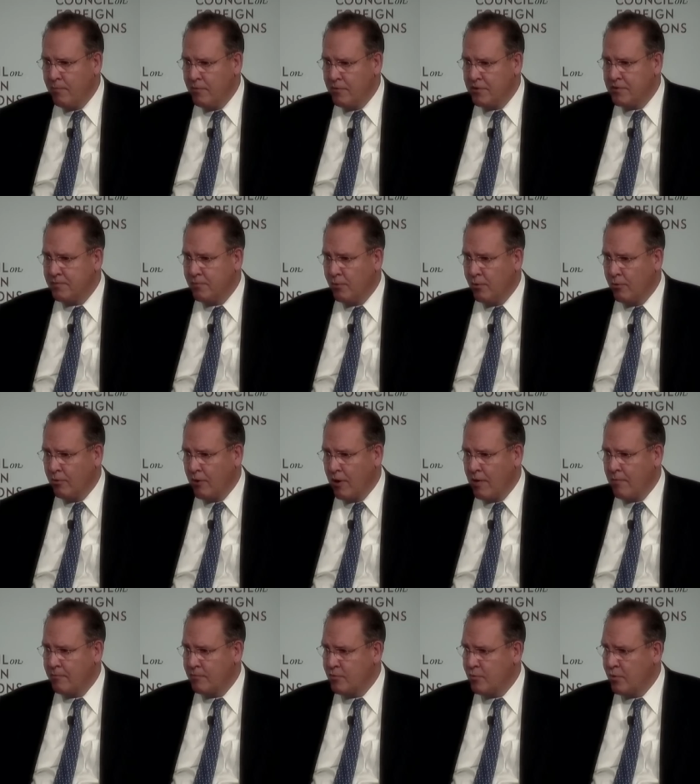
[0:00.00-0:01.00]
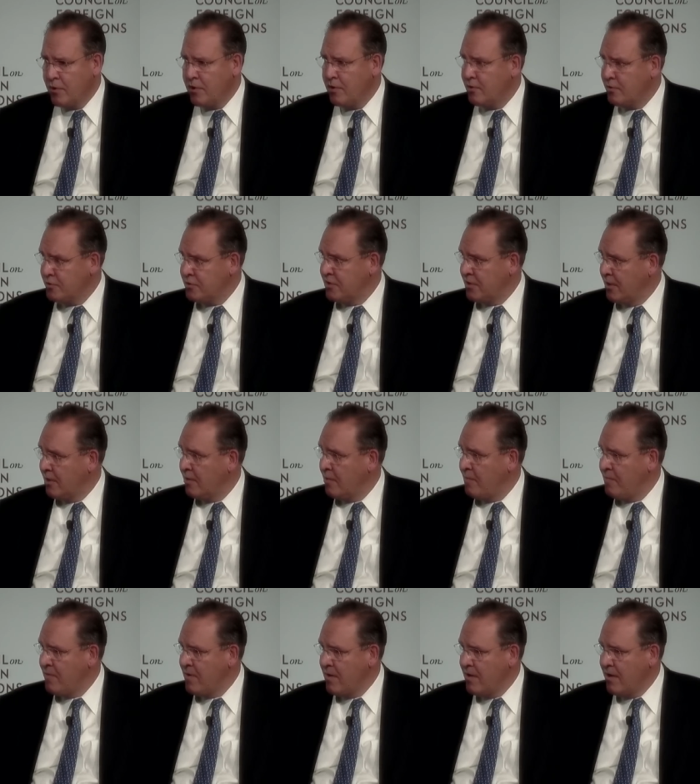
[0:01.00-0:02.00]
this program twenty years ago.
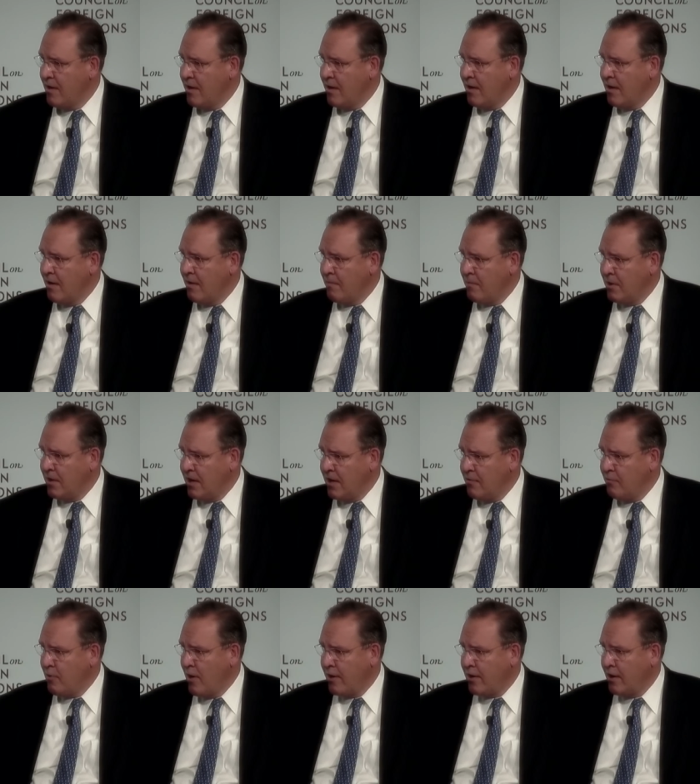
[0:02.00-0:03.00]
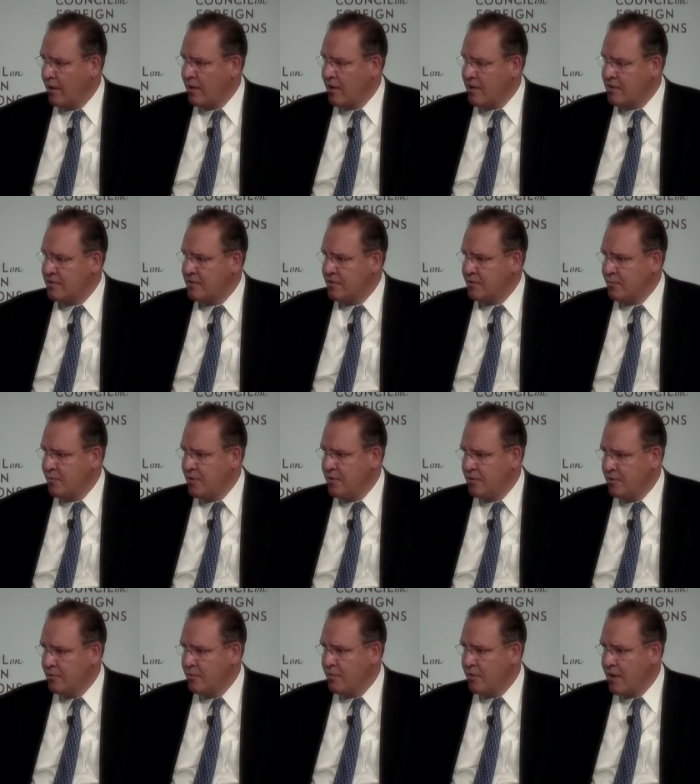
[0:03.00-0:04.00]
Uh, but he recognized, as we
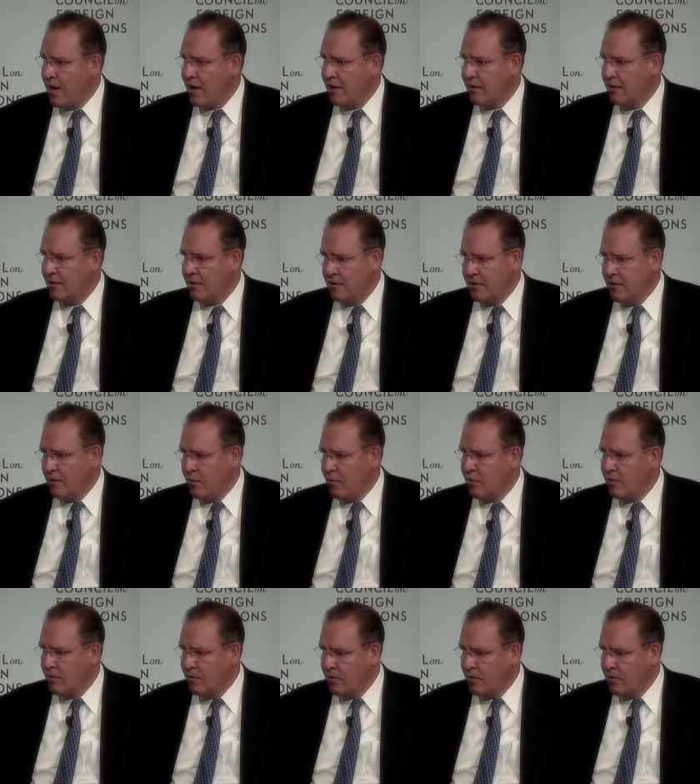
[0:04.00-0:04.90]
do, that you know